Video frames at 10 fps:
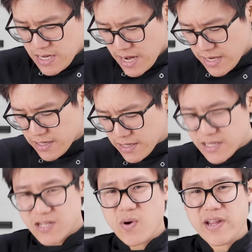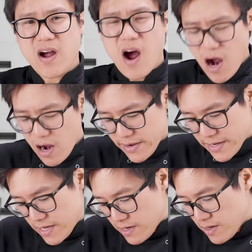anything that's quite
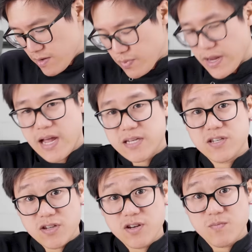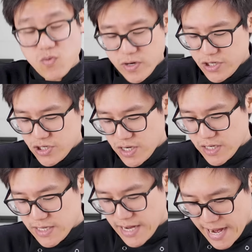hardy but has good moisture
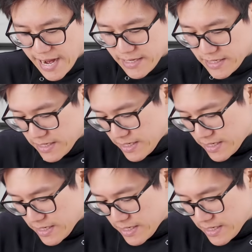to add